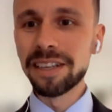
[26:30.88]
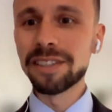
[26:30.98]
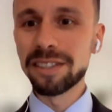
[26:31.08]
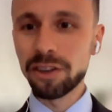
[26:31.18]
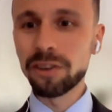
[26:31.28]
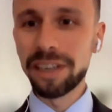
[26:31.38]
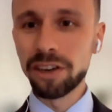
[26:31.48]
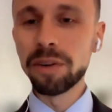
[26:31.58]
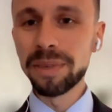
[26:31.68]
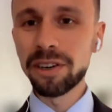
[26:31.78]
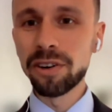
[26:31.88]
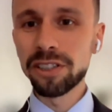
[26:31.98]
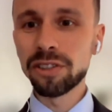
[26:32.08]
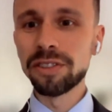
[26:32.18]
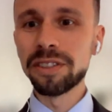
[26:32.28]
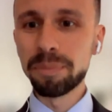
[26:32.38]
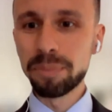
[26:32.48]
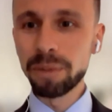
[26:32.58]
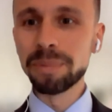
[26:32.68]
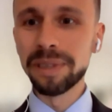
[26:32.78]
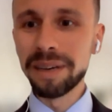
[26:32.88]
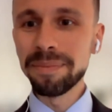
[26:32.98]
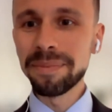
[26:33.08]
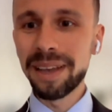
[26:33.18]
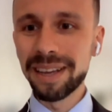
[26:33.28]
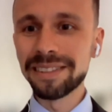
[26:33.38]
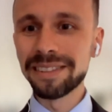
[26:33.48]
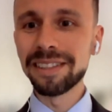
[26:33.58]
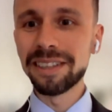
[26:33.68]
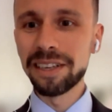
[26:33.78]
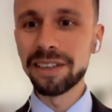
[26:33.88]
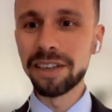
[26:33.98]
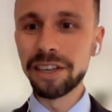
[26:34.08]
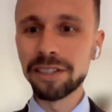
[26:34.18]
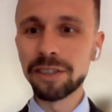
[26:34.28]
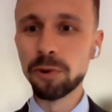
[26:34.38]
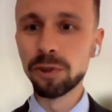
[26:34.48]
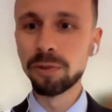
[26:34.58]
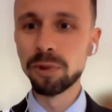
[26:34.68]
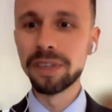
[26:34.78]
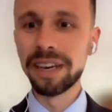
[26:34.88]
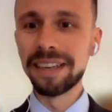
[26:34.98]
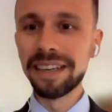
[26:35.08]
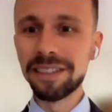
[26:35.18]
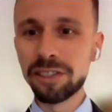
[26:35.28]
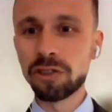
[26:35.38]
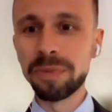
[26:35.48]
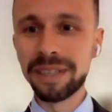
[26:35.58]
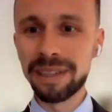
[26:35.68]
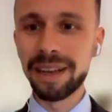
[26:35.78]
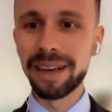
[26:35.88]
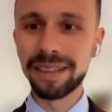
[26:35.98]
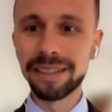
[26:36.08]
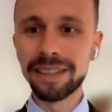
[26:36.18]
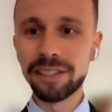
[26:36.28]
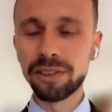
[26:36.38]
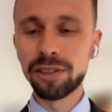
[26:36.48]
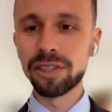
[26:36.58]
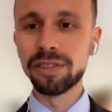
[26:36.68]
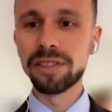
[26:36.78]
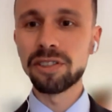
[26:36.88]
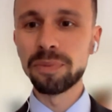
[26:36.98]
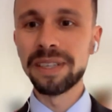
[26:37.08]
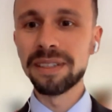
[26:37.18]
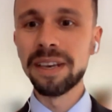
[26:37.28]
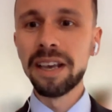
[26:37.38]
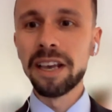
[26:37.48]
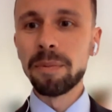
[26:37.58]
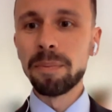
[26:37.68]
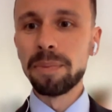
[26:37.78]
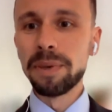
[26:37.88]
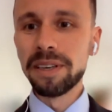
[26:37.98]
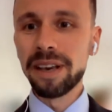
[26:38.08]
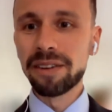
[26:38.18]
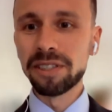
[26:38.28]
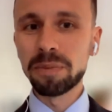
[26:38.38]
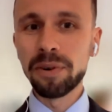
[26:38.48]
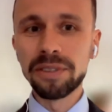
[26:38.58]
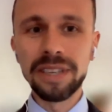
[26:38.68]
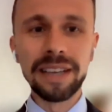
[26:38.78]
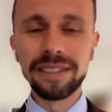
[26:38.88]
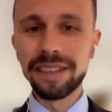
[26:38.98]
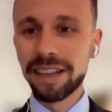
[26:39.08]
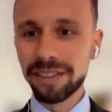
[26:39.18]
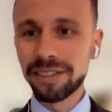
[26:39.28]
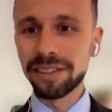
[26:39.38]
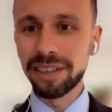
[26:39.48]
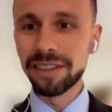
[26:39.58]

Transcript: is economic coercion the problem? And is would an instrument like an anti-coercion instrument be a response? And